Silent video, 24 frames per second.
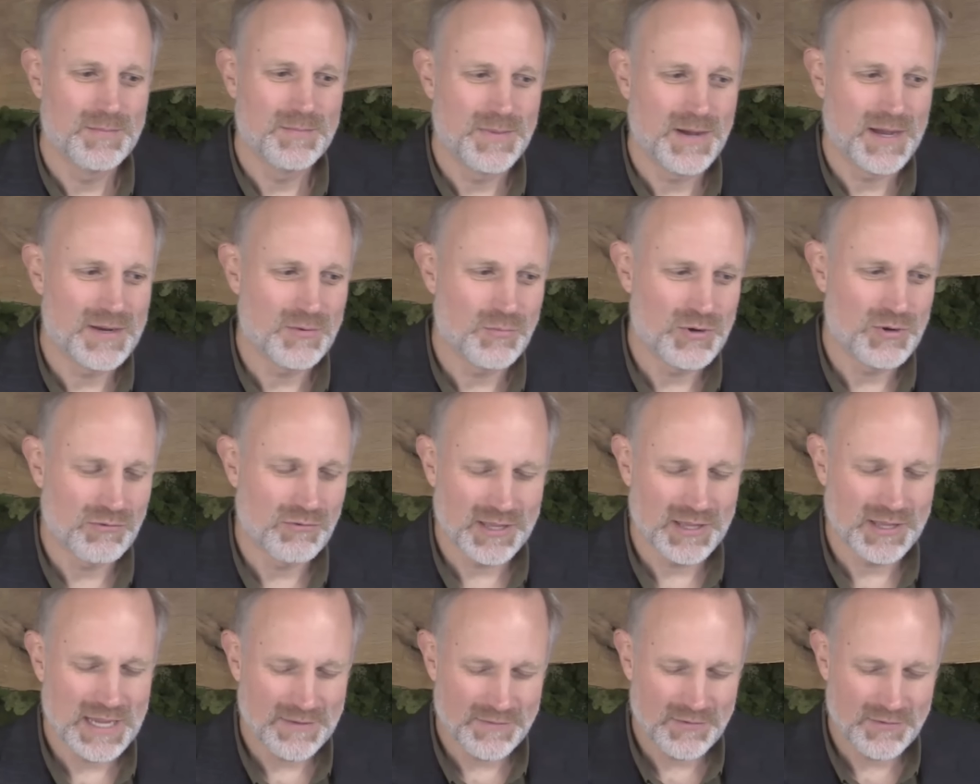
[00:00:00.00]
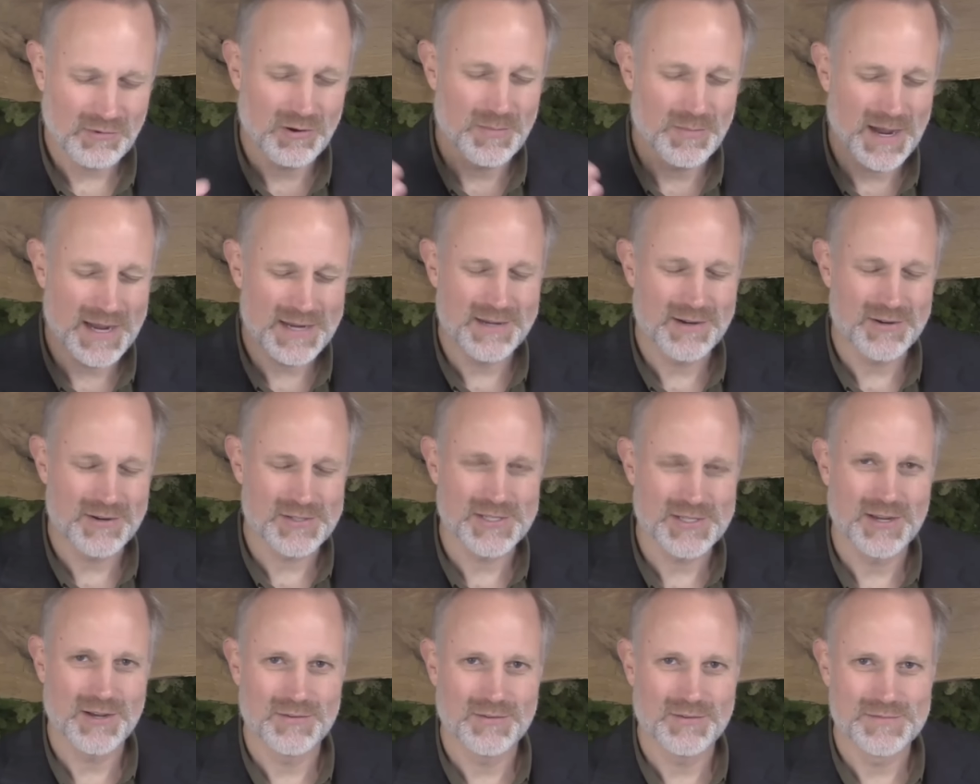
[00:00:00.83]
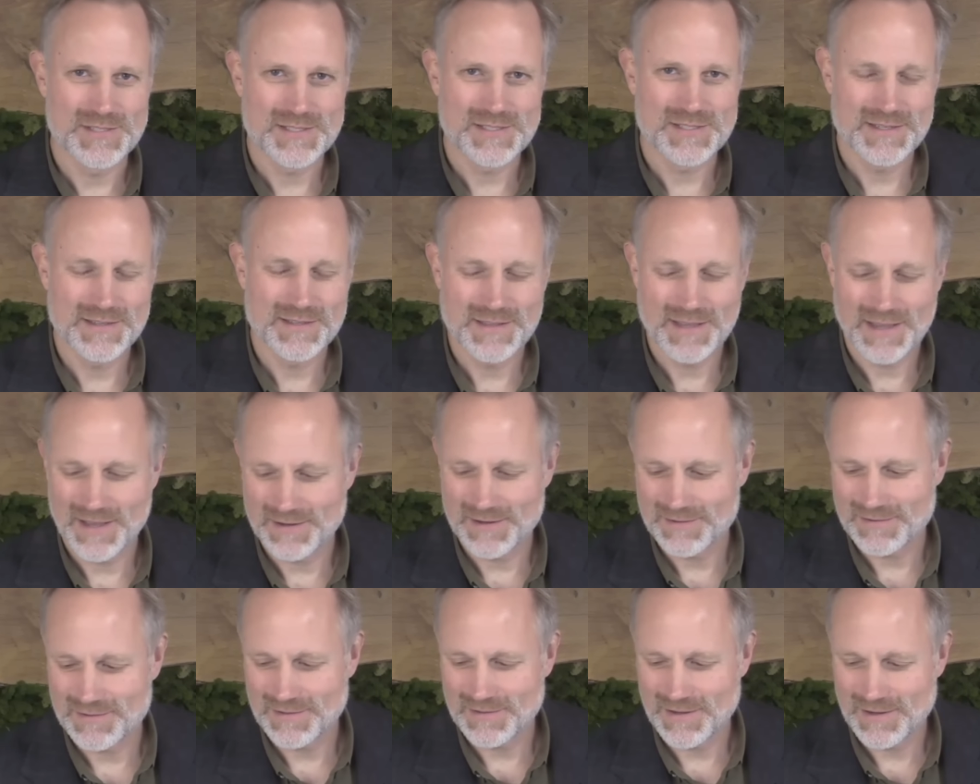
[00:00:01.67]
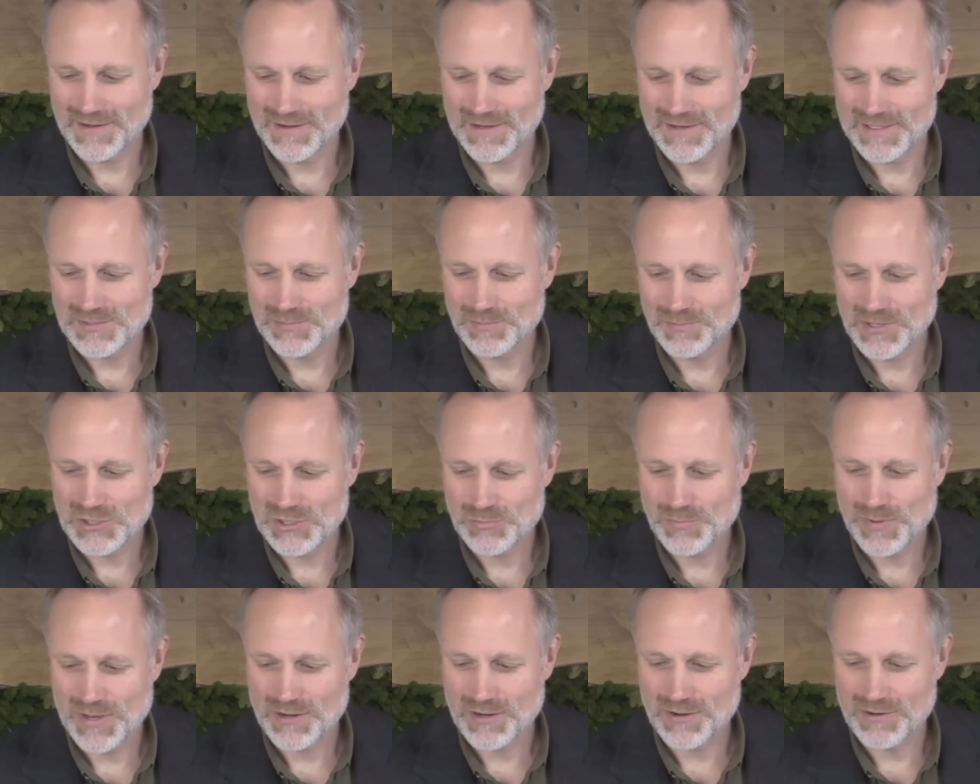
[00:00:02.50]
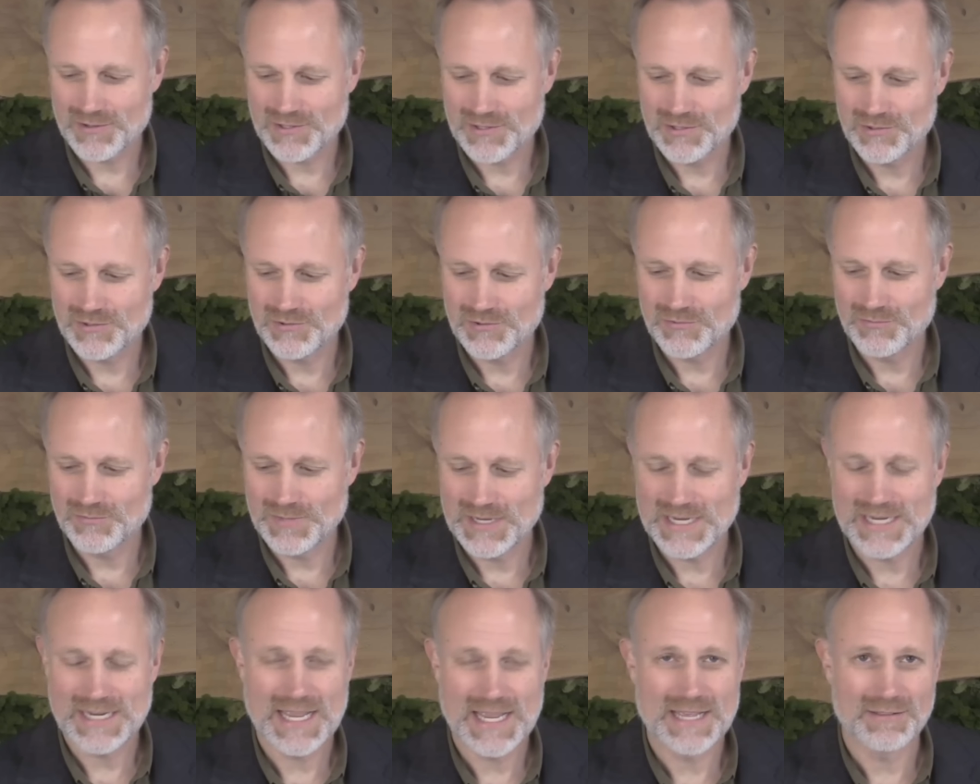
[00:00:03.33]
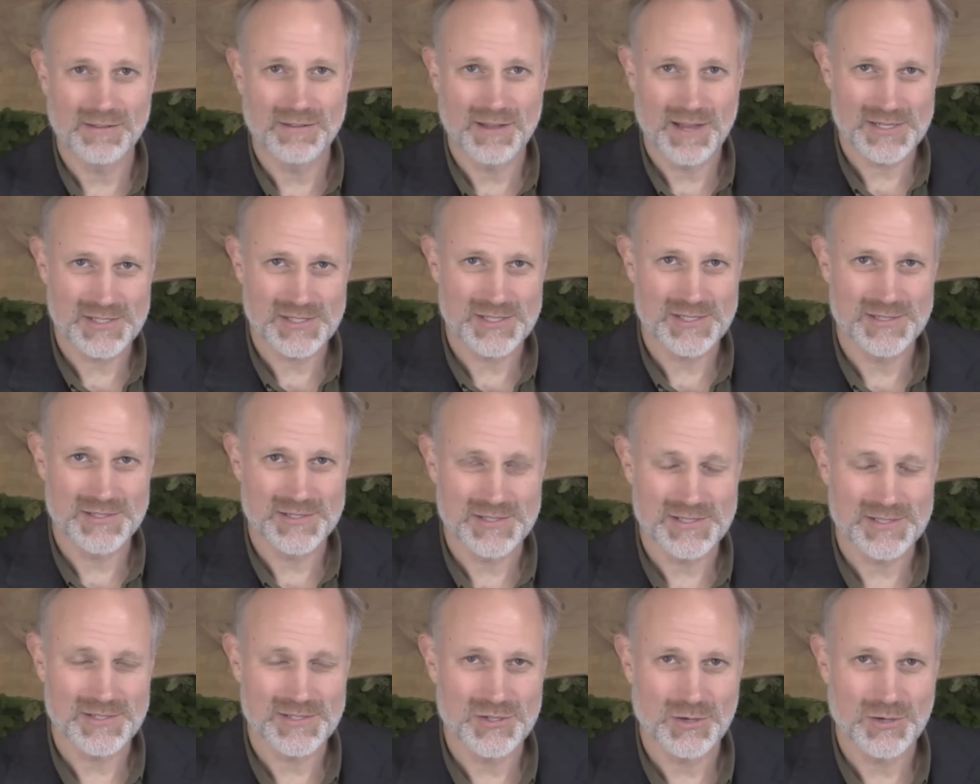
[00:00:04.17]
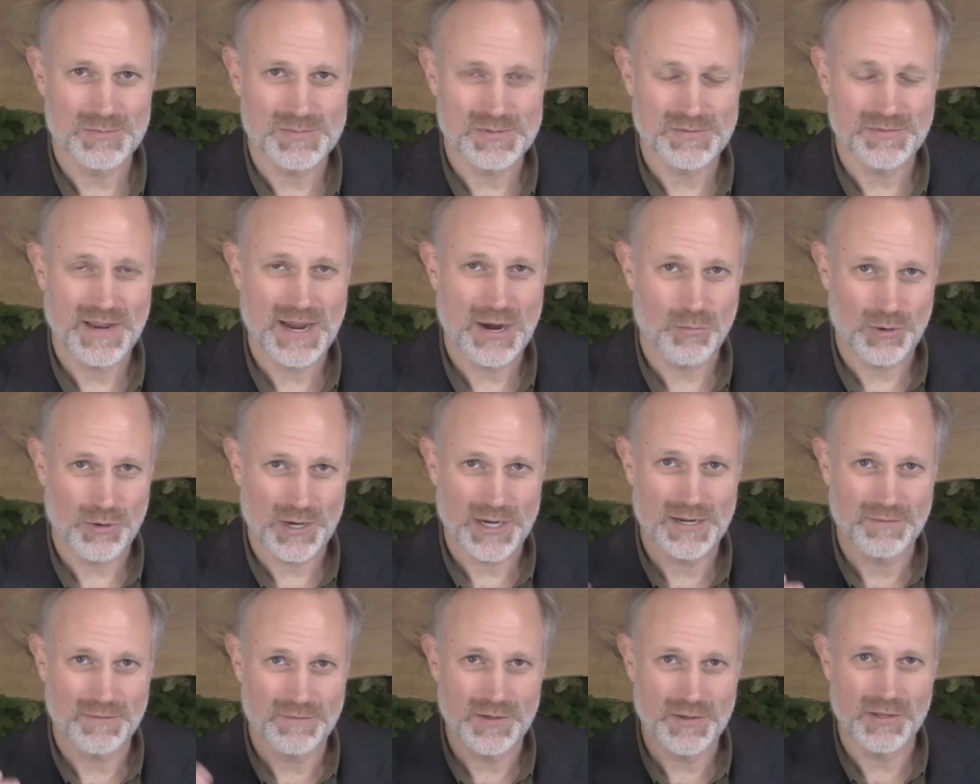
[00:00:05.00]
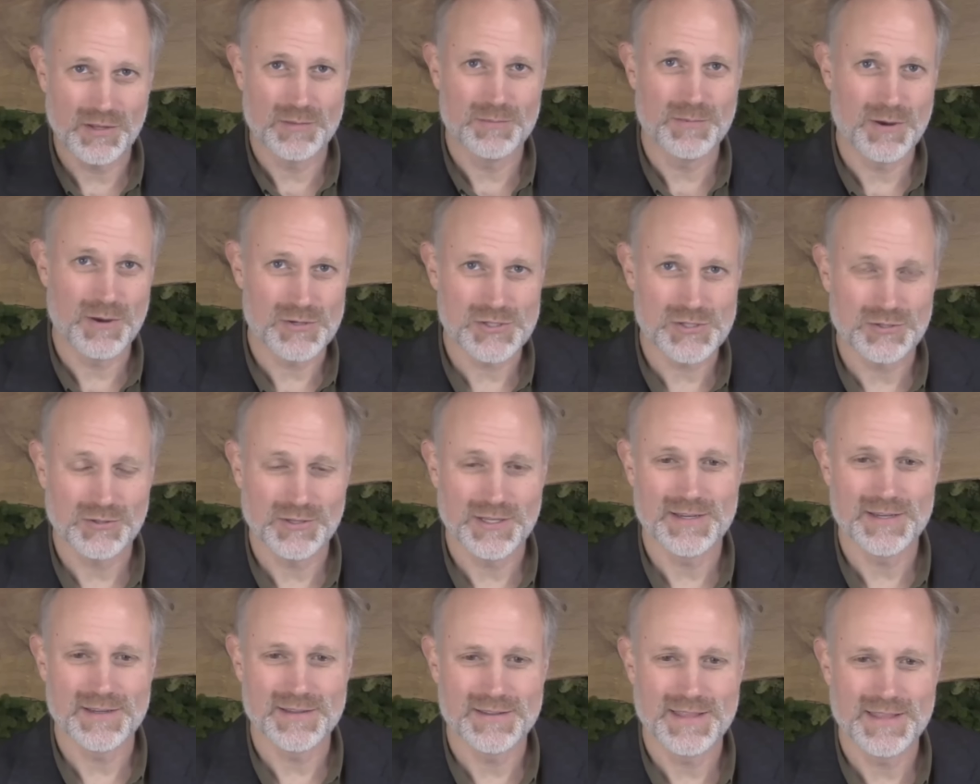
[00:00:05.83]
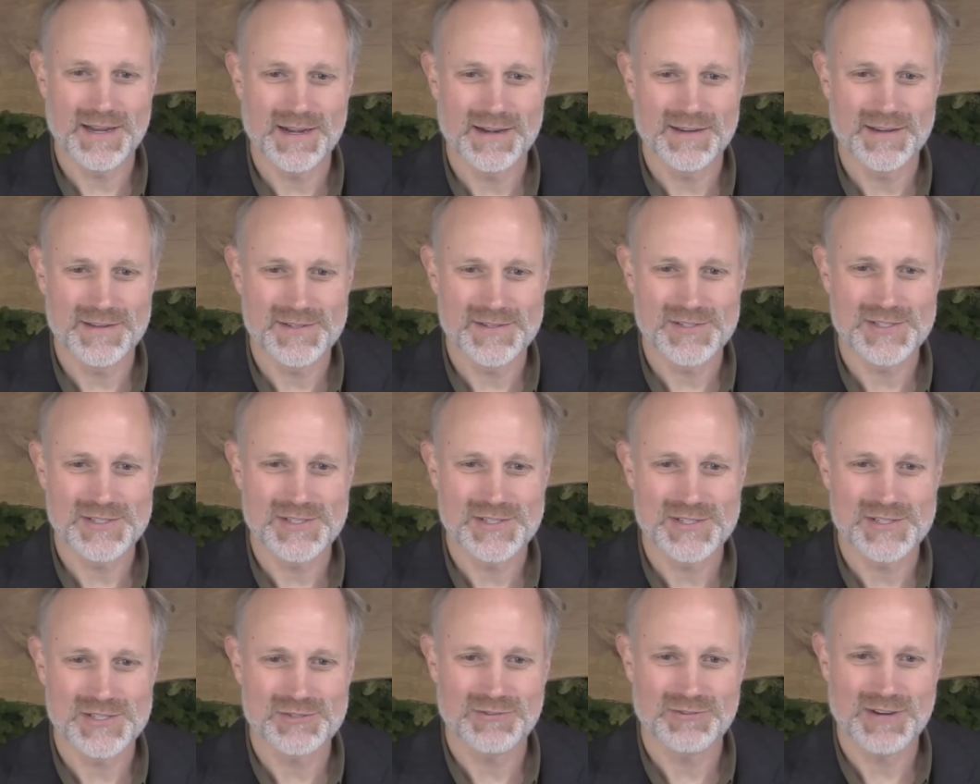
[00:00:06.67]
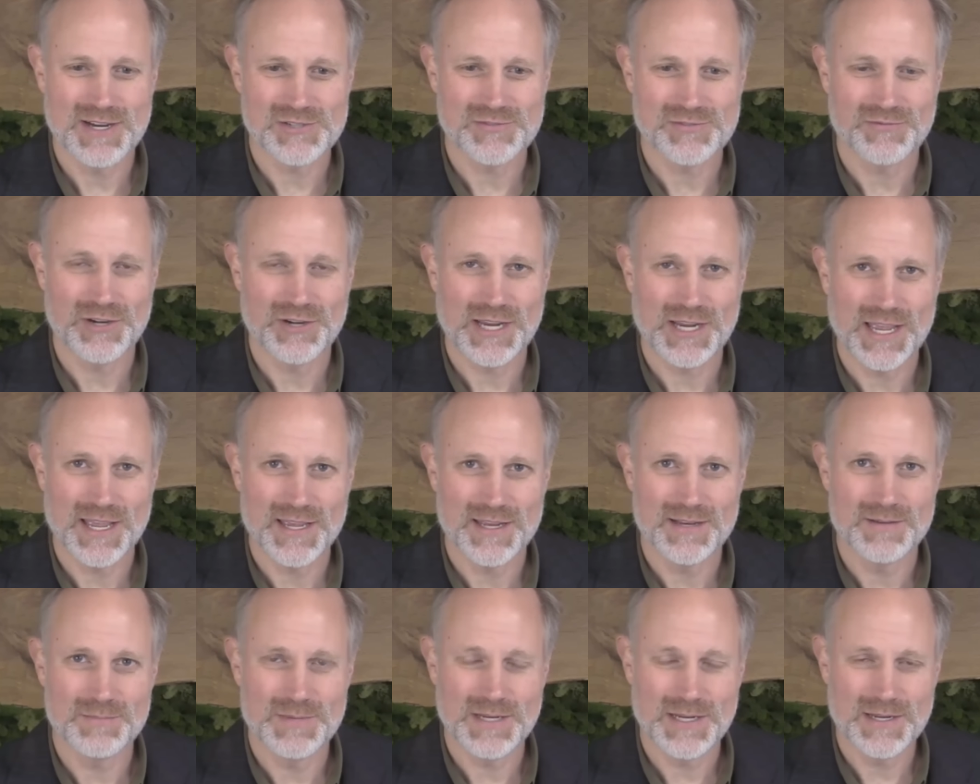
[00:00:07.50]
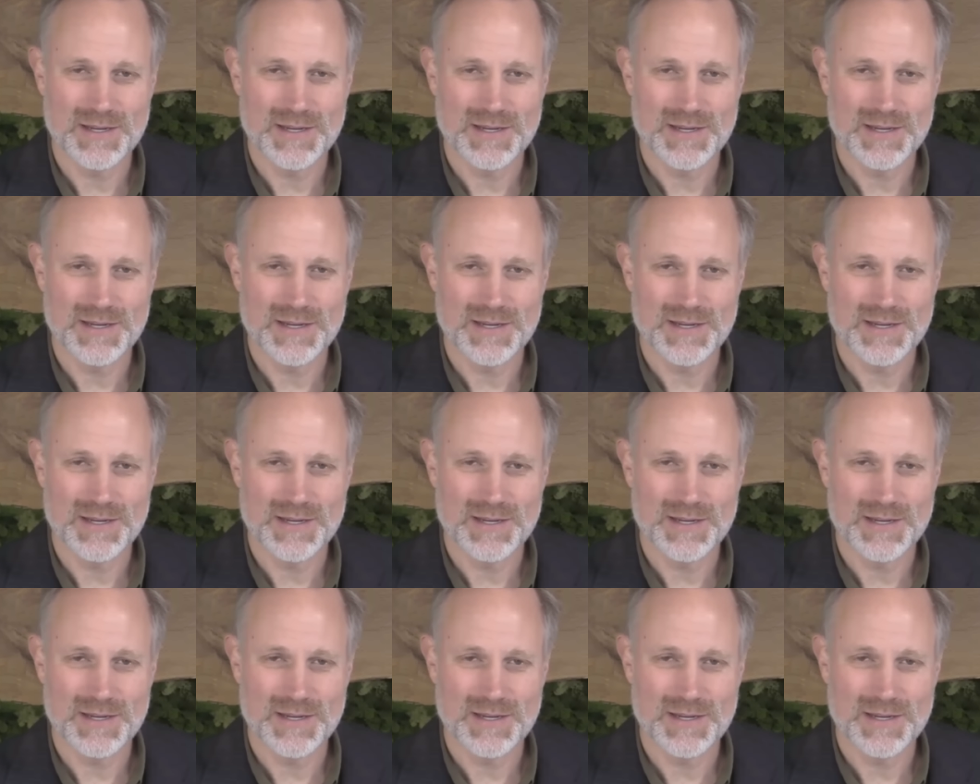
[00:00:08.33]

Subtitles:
But we really have to remind ourselves that it's much better to mitigate losses in terms of how we're going to feel emotionally than it is to stretch for gain.